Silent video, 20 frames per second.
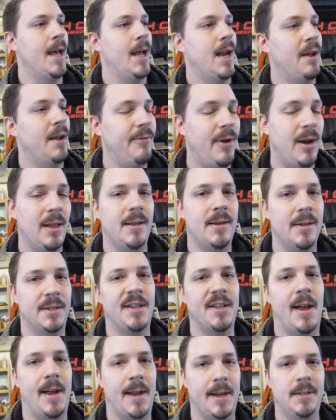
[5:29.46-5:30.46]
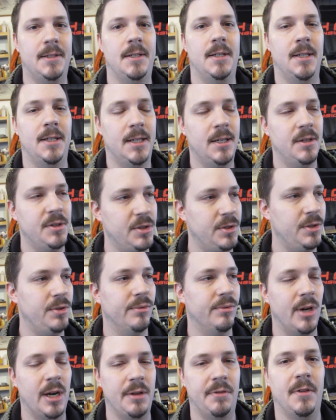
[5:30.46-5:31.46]
I finally decided I should do
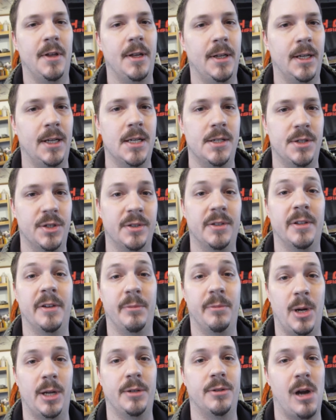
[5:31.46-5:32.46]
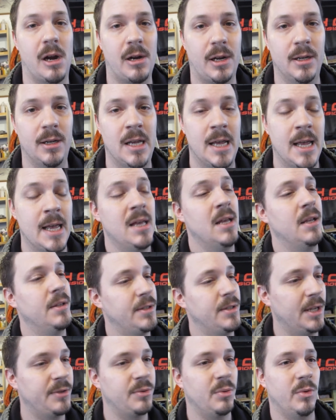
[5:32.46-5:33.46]
the right thing and just lift my truck.
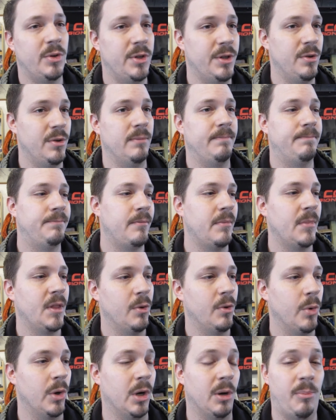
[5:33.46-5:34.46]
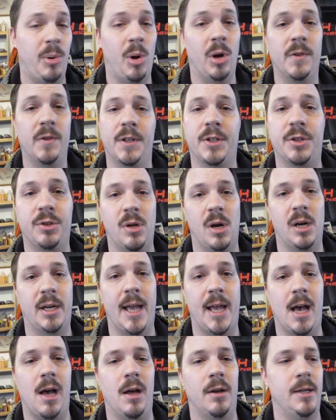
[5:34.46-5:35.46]
So that's what we're doing. We're going to part this truck
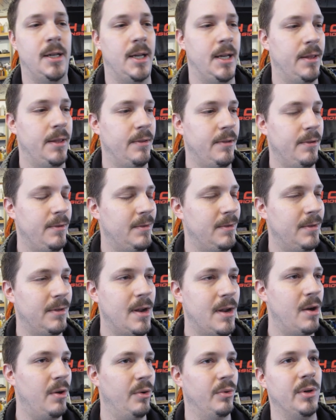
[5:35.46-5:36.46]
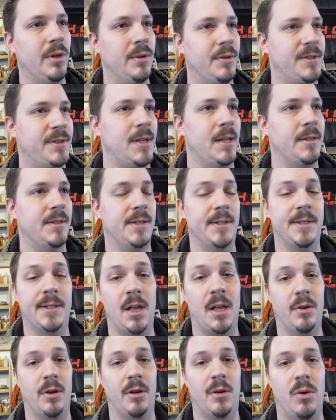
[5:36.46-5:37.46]
out. No real sense in
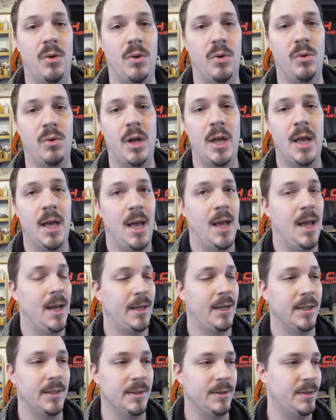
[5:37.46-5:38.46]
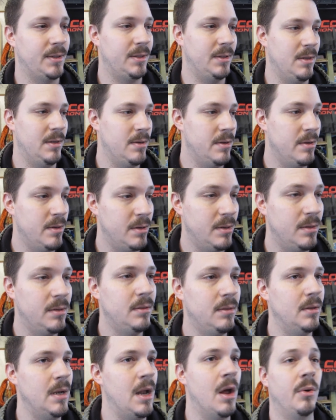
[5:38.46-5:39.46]
selling it whole, because
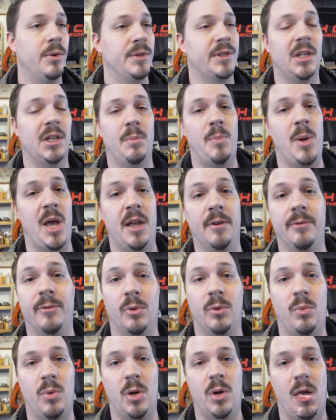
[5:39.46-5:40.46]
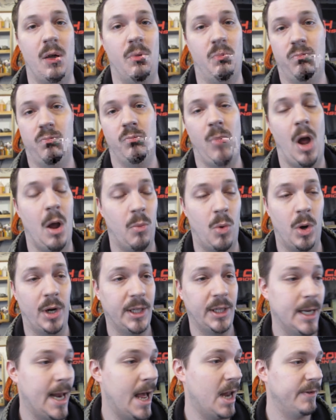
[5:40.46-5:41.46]
no one's going to pay for what I want
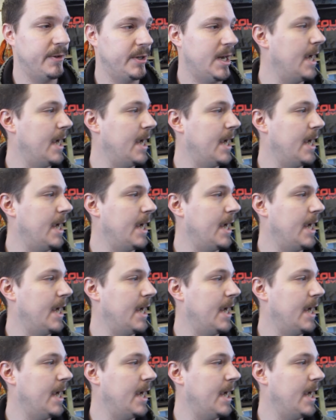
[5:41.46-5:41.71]
to get out of it.